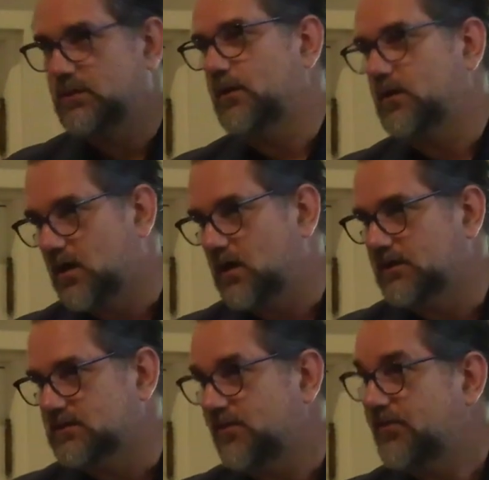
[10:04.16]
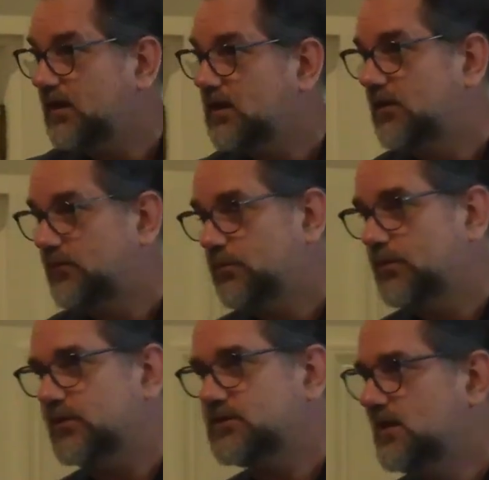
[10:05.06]
with our colleagues on thinking through
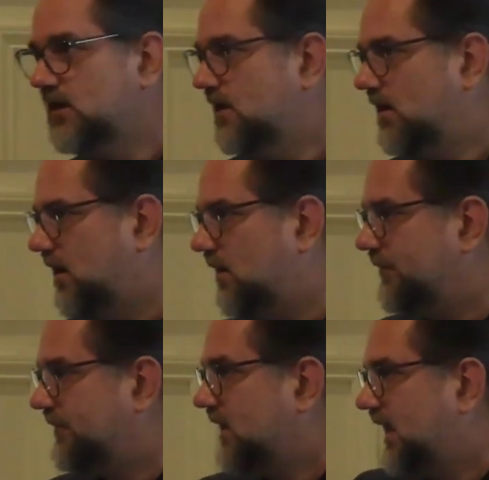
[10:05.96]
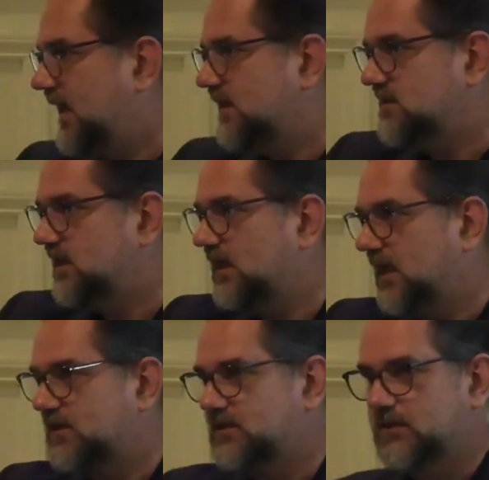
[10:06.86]
those. Ann Zink
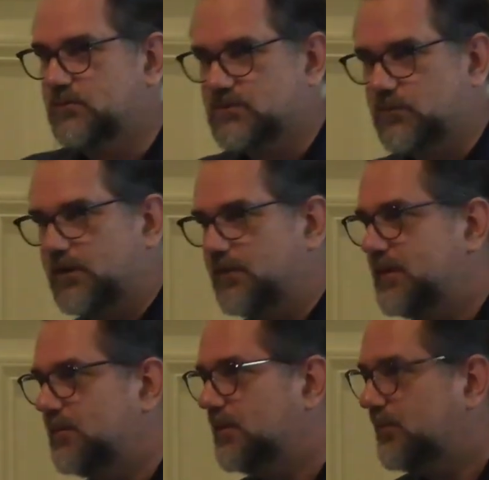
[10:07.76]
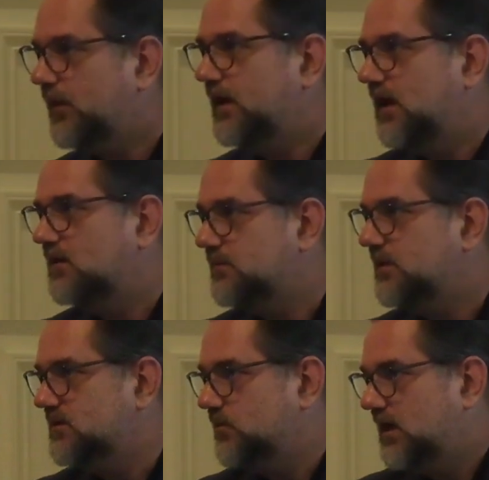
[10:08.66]
actually was one of the people that pointed out to me
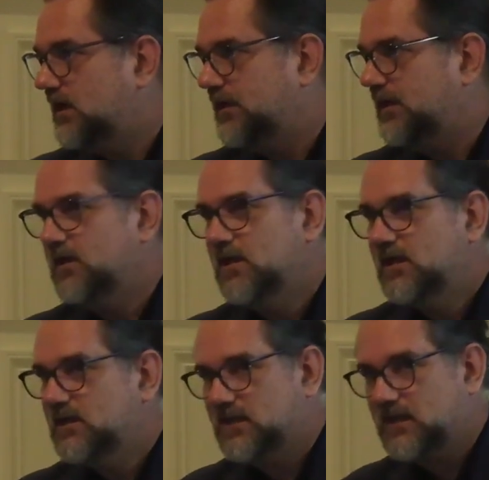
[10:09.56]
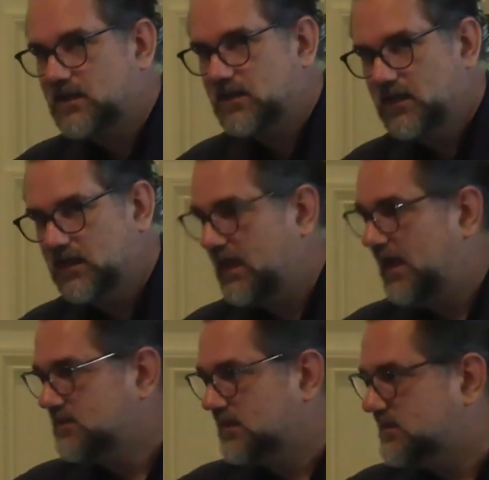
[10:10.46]
as well that it's like
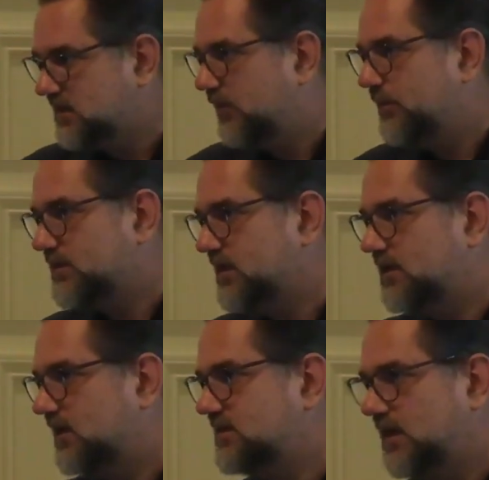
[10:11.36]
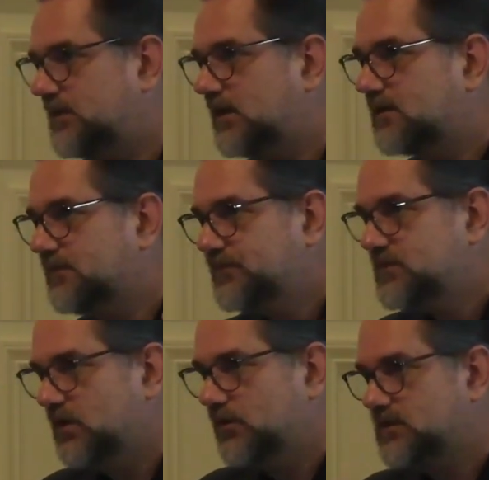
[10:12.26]
Alaska is 70% on septic.
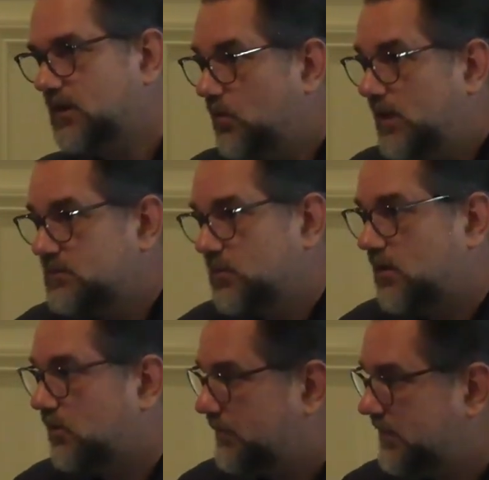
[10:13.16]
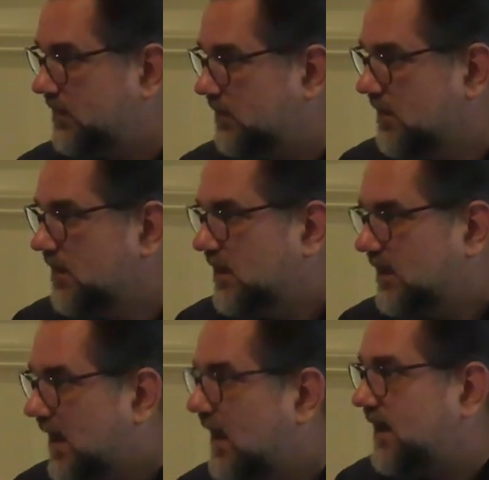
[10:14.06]
So it's like wastewater will be
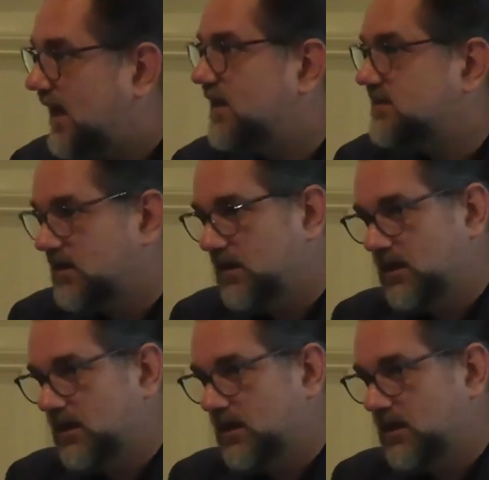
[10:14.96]
not as